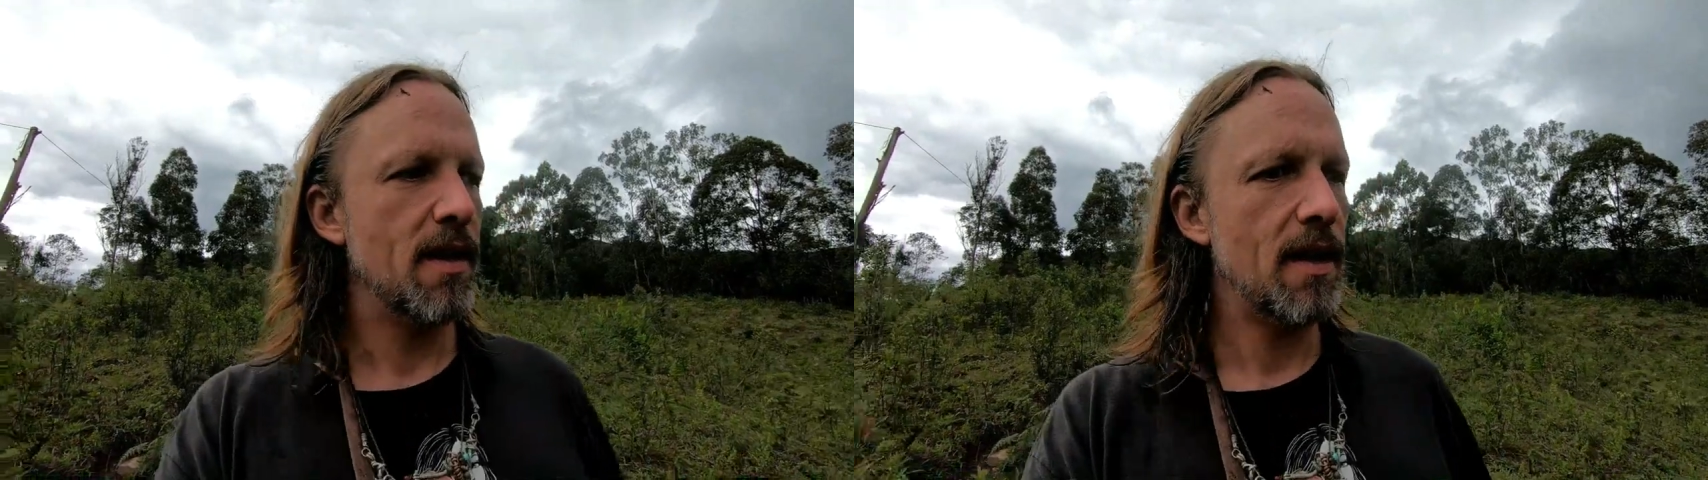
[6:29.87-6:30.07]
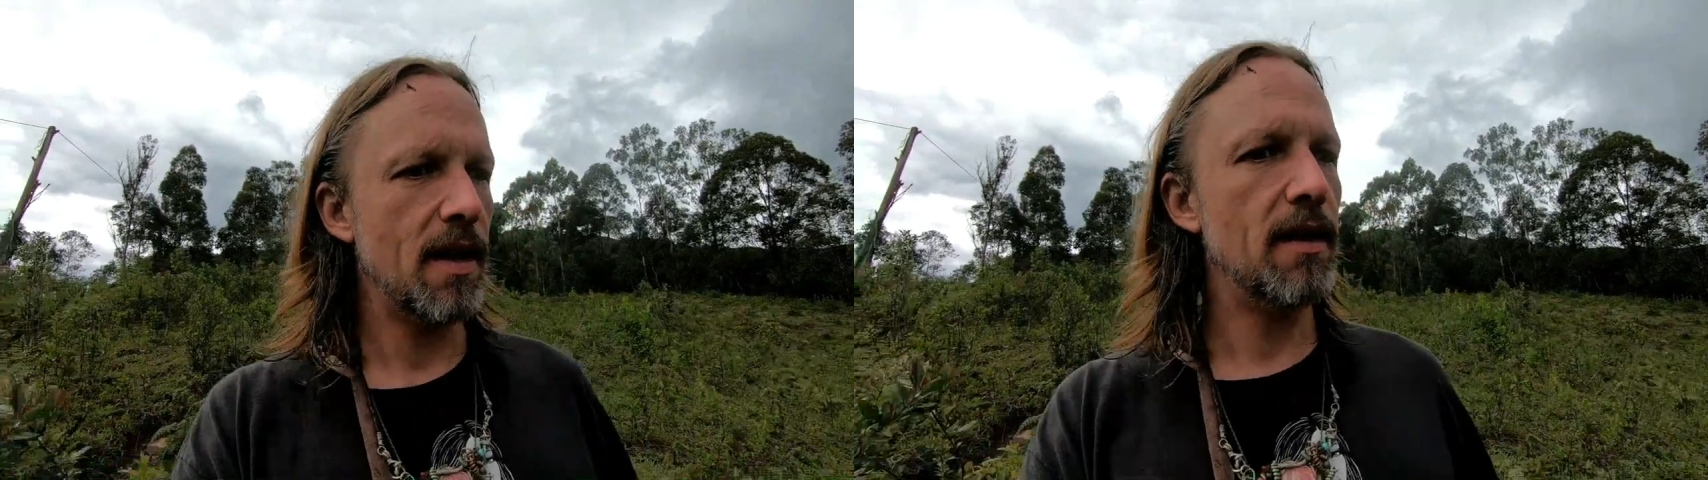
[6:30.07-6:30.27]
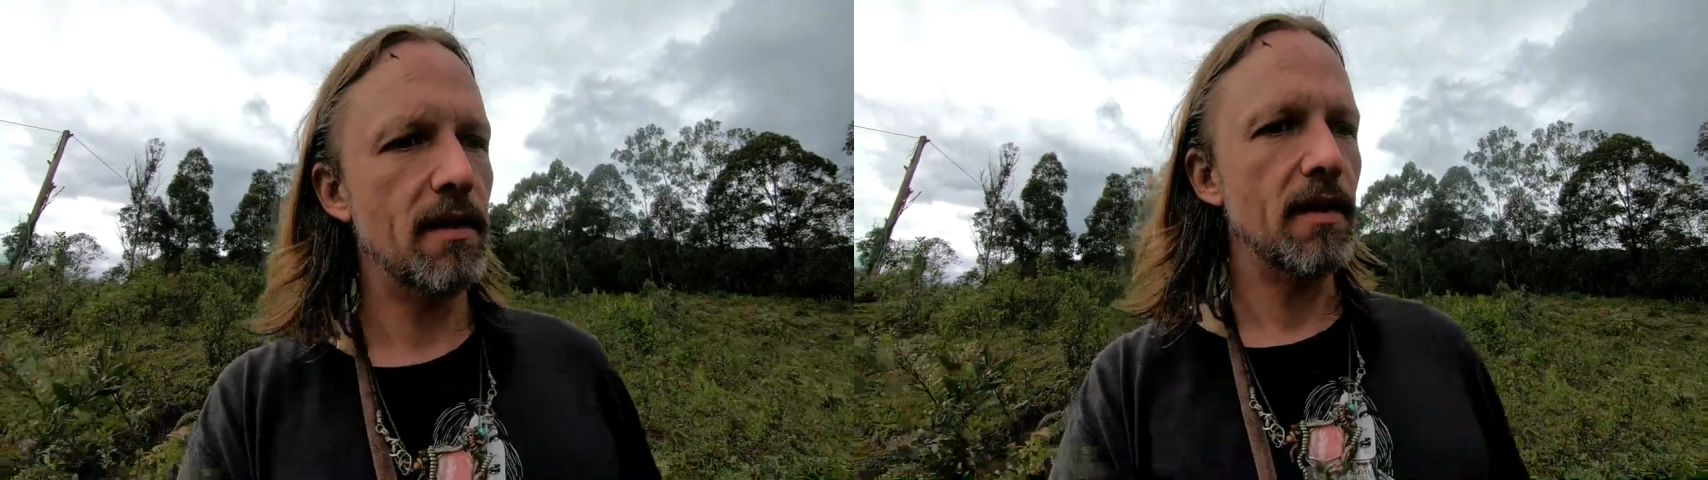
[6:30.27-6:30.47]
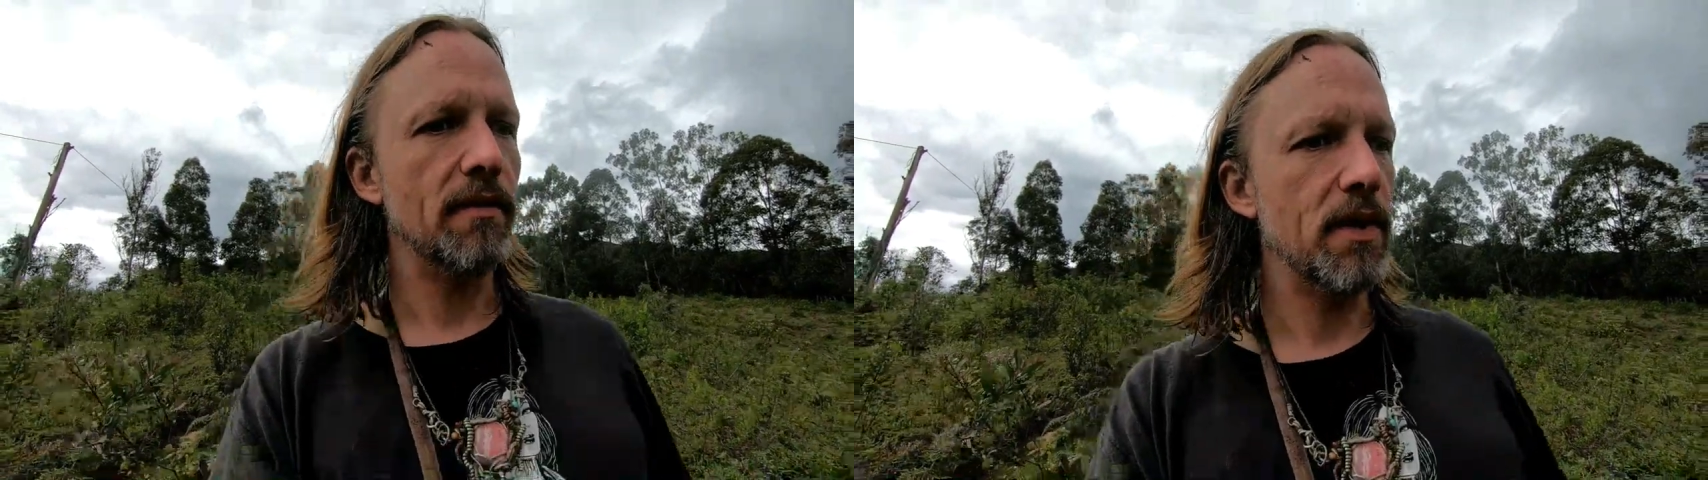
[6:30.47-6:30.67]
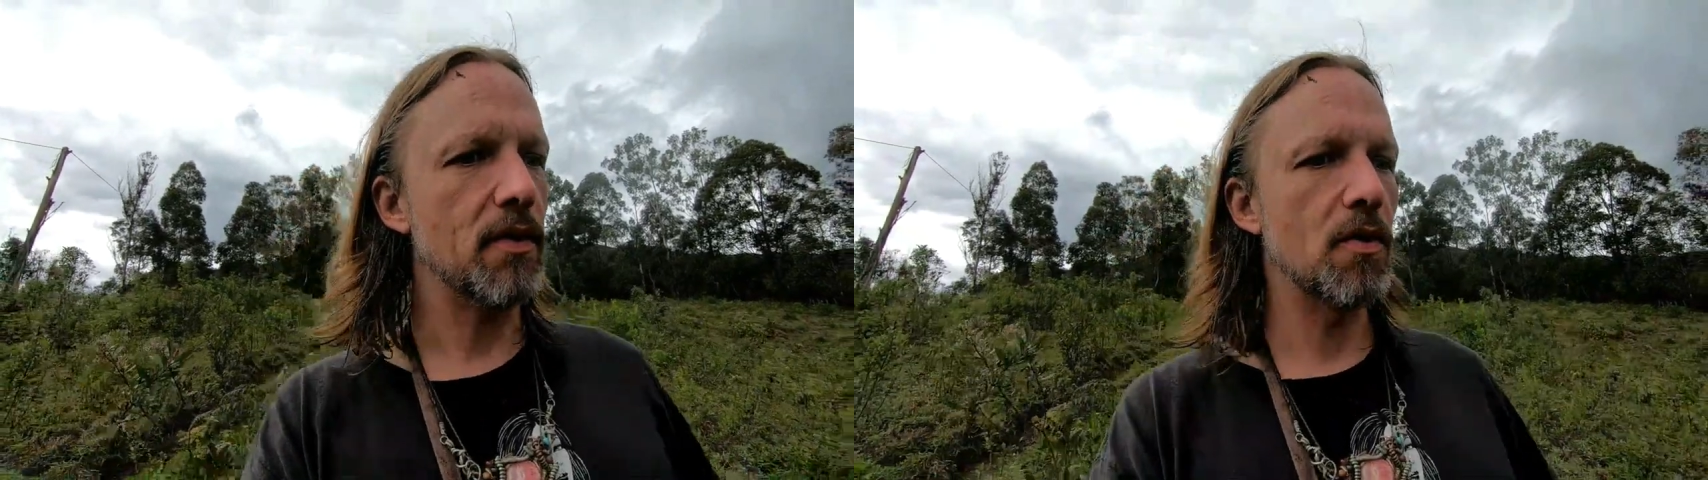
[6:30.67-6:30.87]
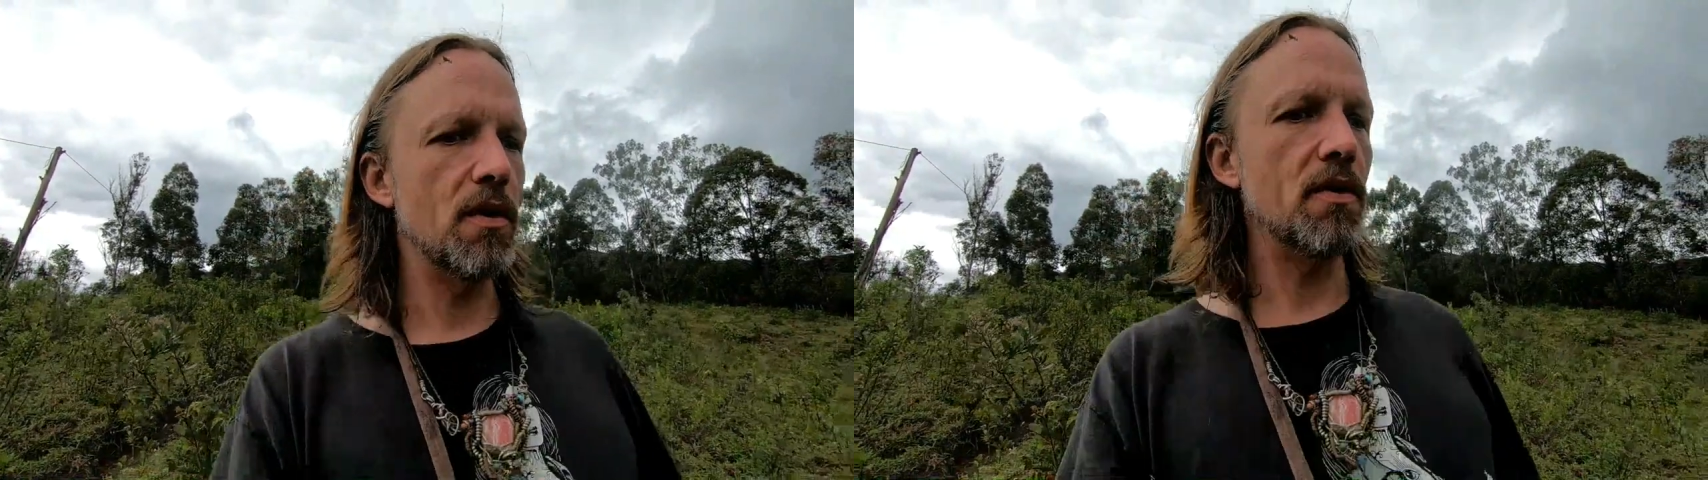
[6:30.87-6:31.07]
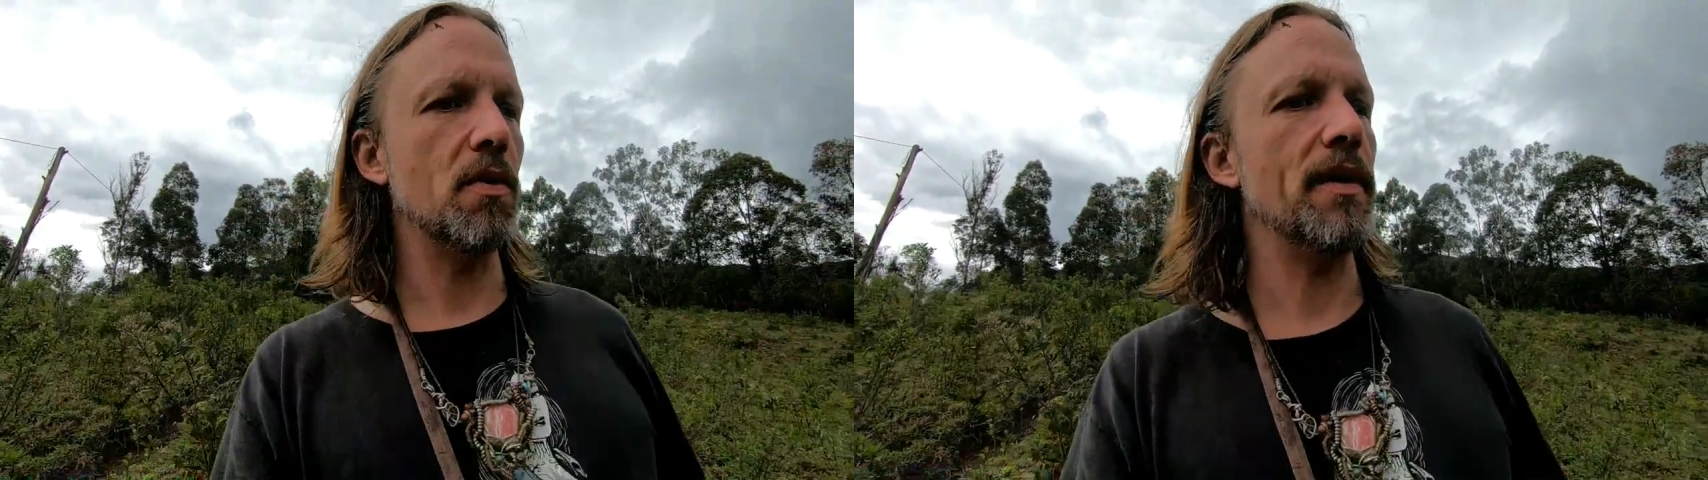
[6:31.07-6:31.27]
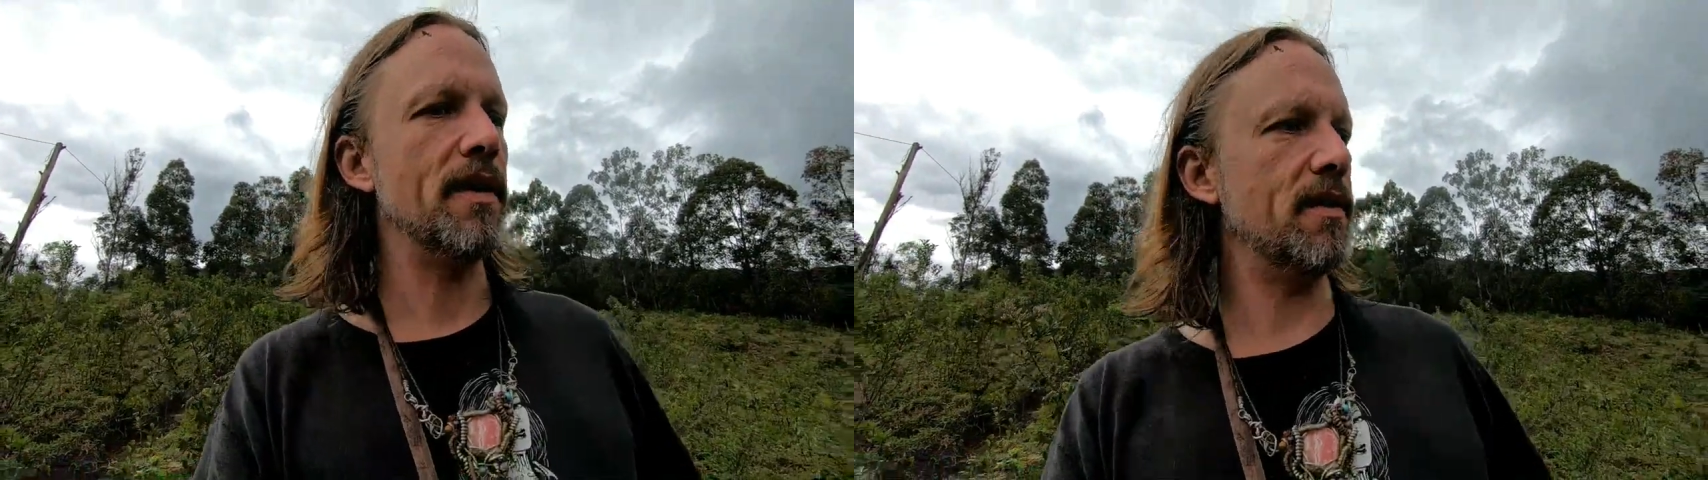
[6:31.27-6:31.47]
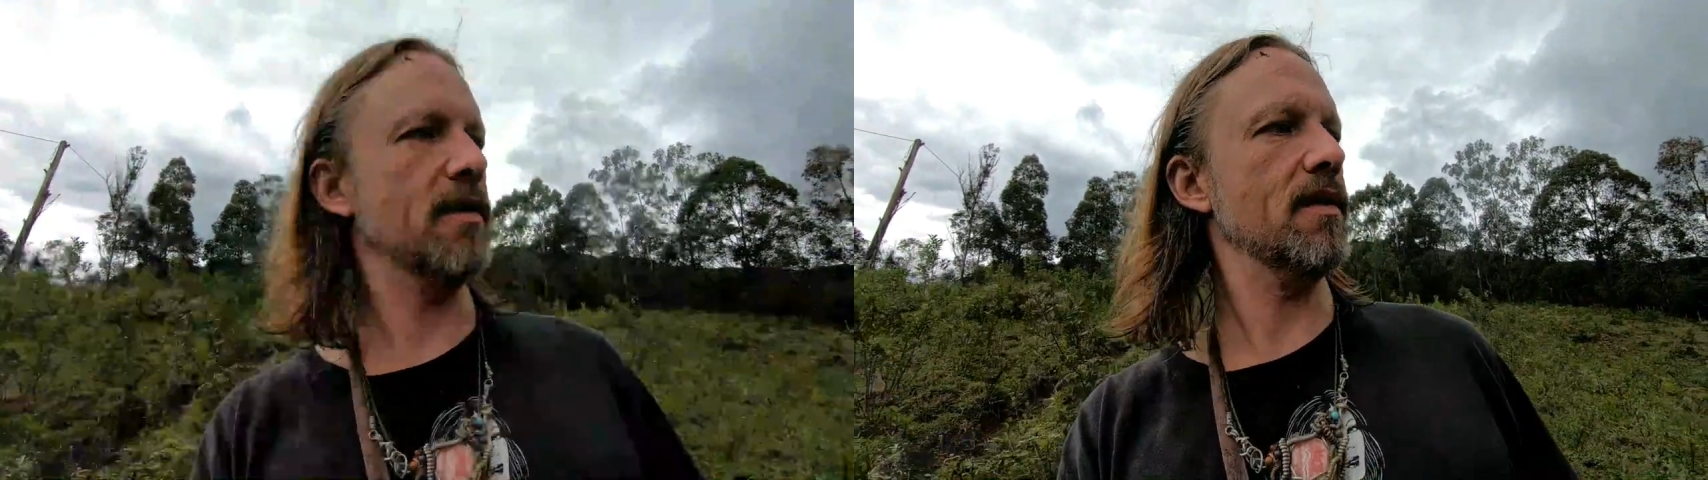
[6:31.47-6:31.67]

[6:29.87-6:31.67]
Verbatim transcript: and live in accordance with it.